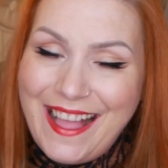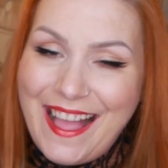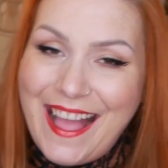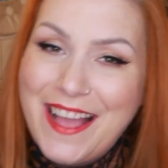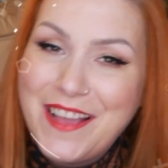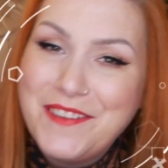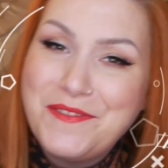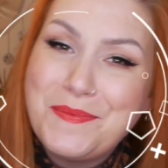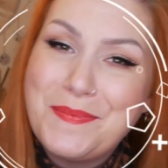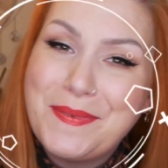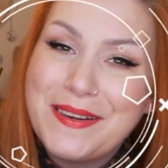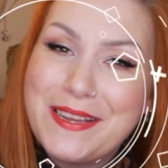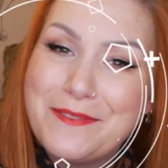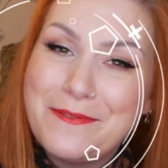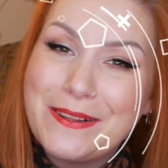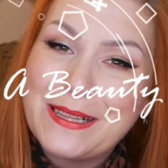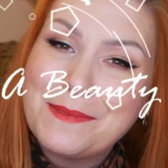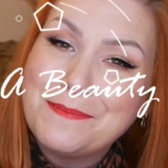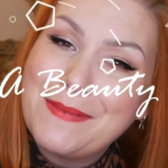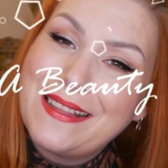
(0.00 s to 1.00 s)
Hi everybody,
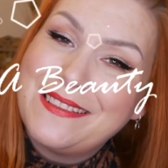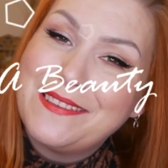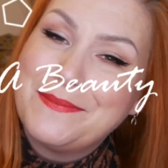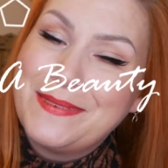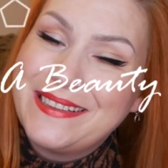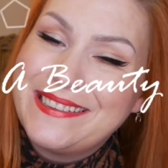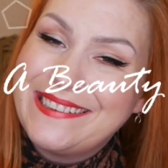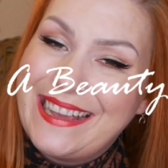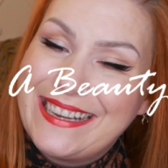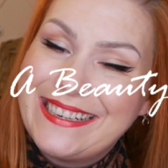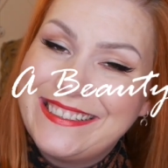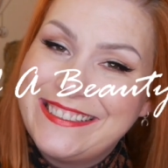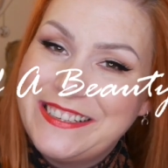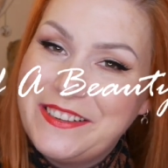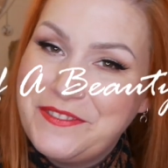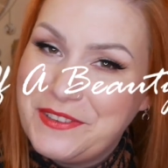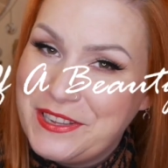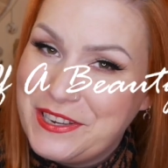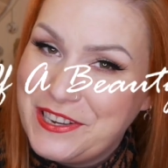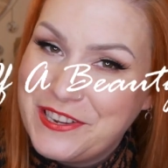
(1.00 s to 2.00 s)
welcome back to my channel.
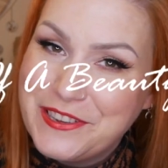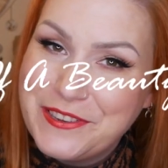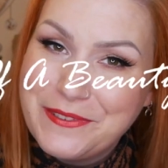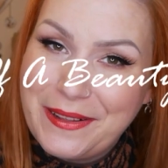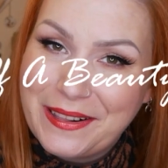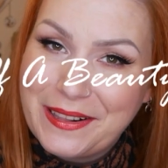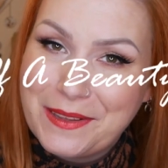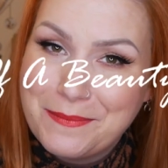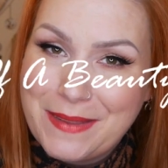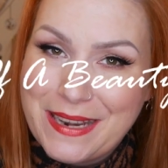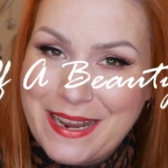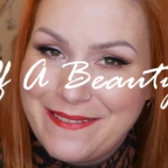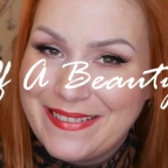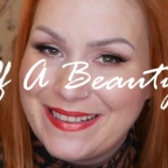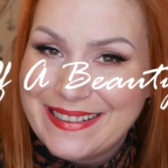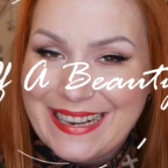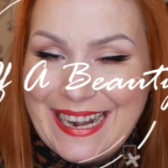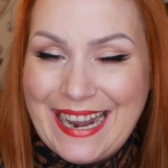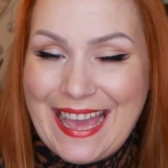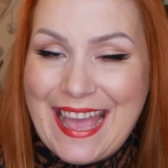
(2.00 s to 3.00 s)
If you're new, welcome. My name
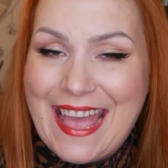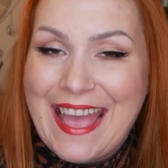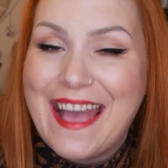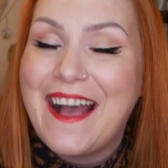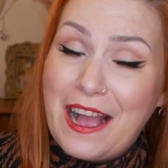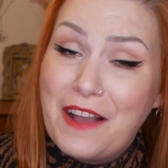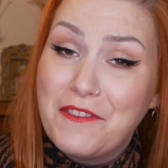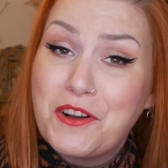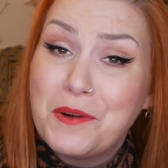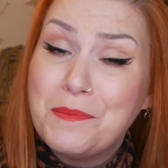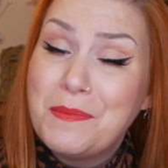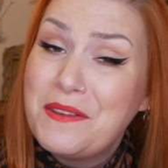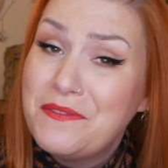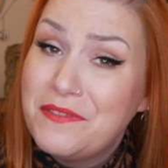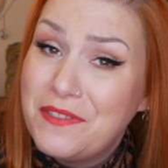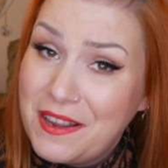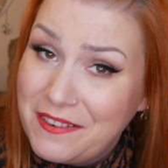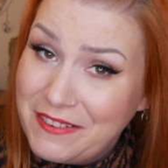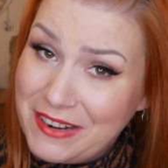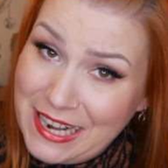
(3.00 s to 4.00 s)
is Claire. I've got my
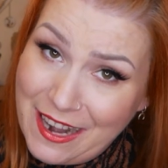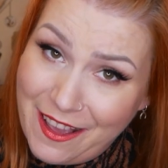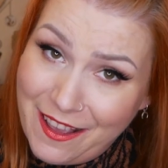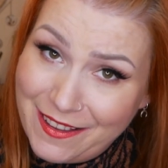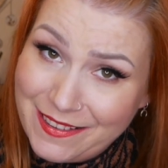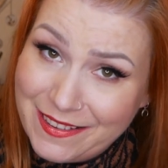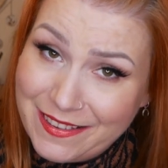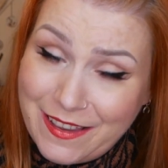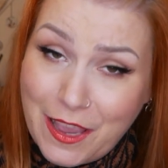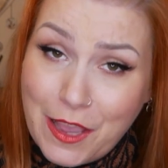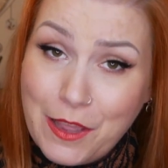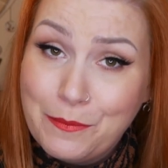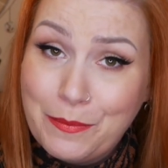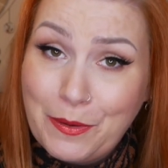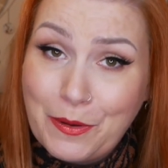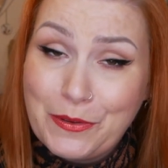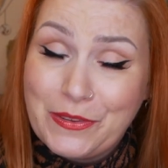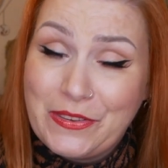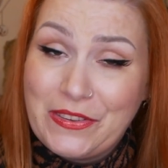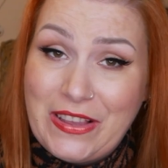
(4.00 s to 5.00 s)
very last
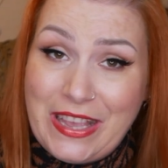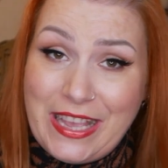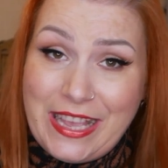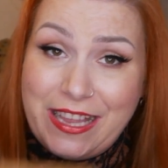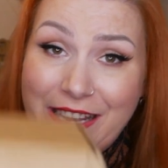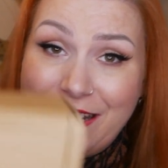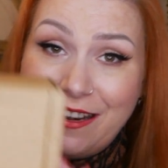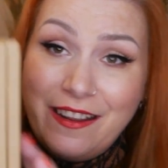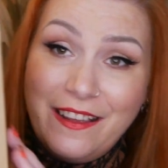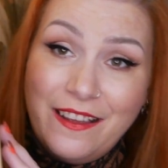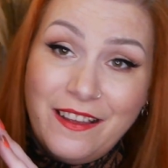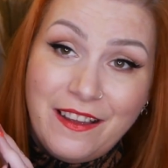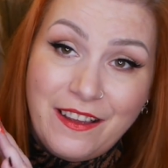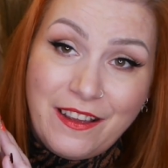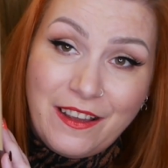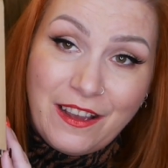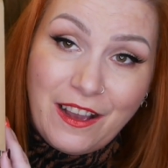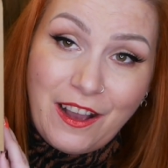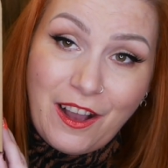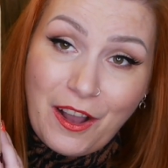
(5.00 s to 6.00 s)
unboxing
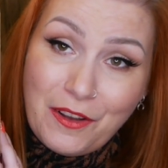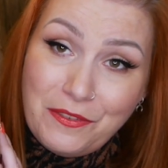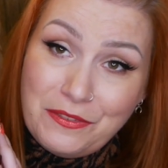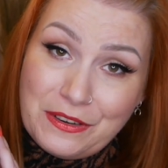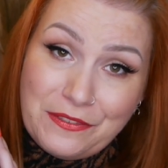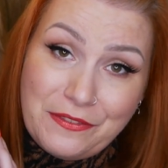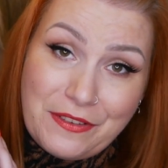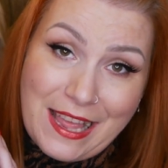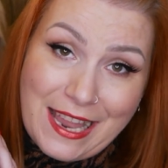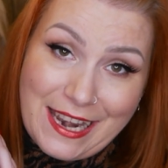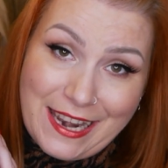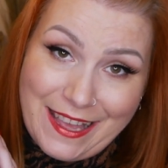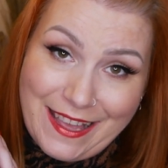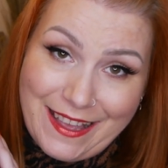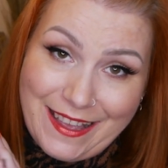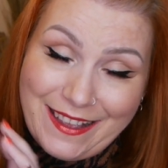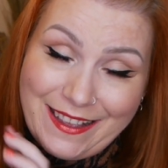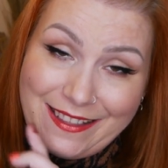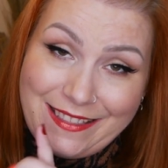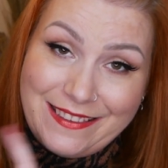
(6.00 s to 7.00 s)
of
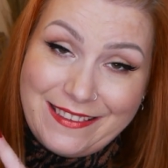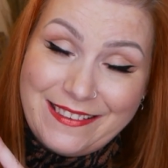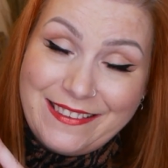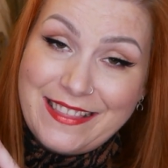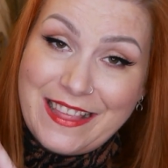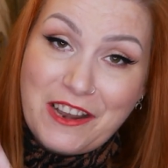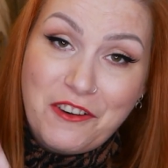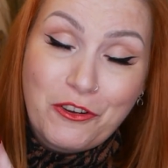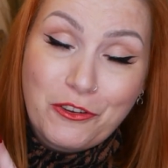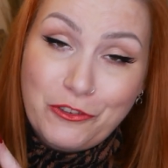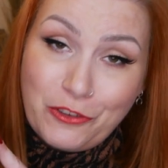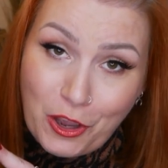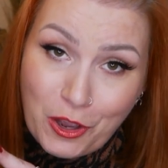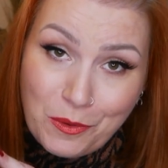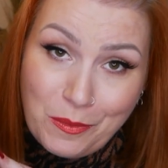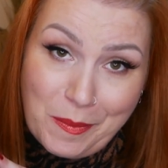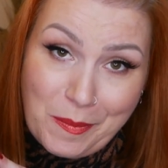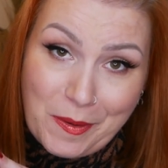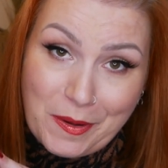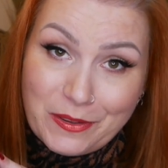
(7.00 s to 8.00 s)
Lavella and this is their
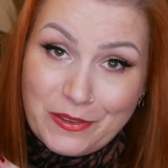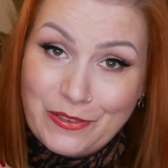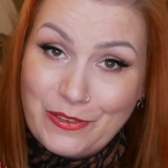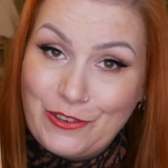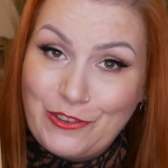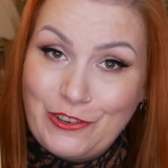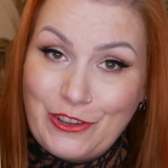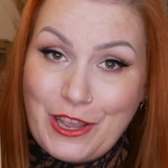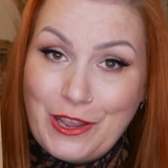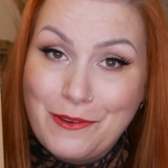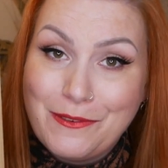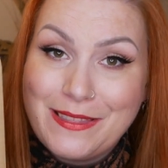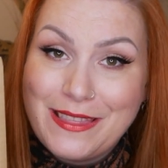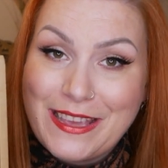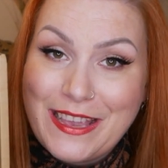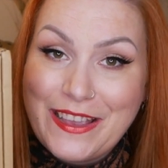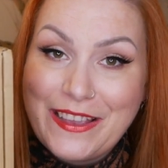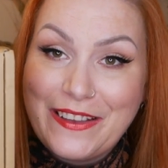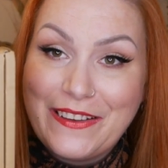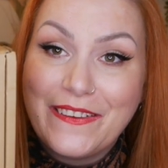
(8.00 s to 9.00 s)
October box to share with
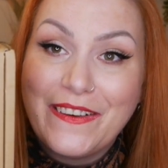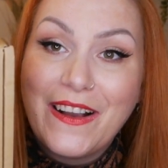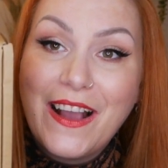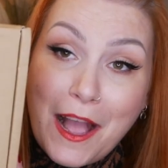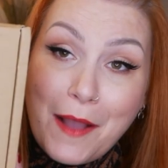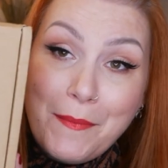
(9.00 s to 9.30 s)
you.